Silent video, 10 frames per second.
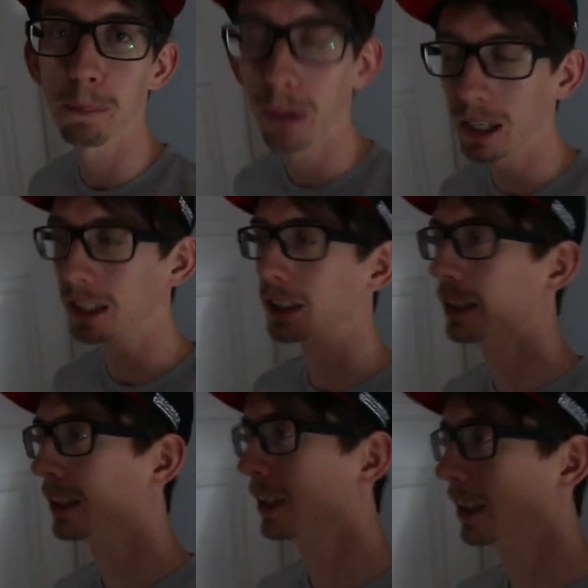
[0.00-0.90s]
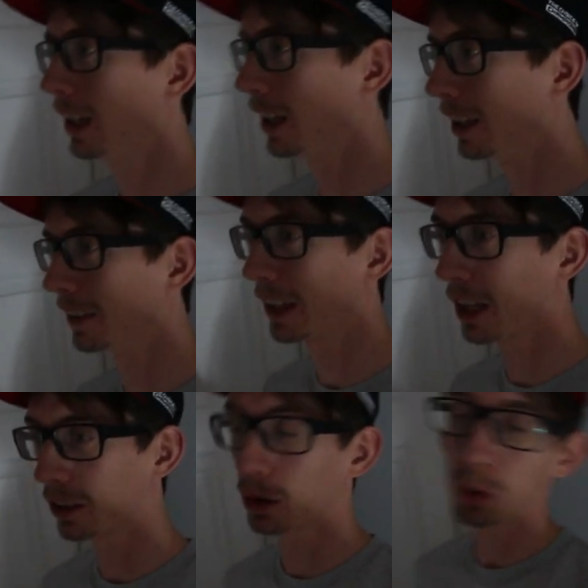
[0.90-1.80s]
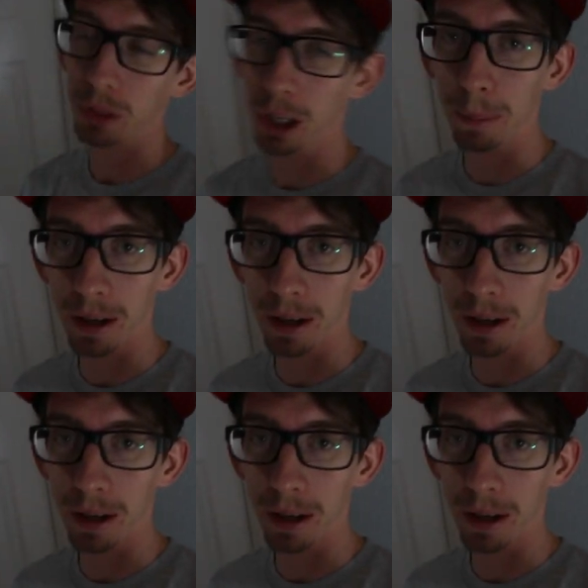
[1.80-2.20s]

But uh, the, the cool thing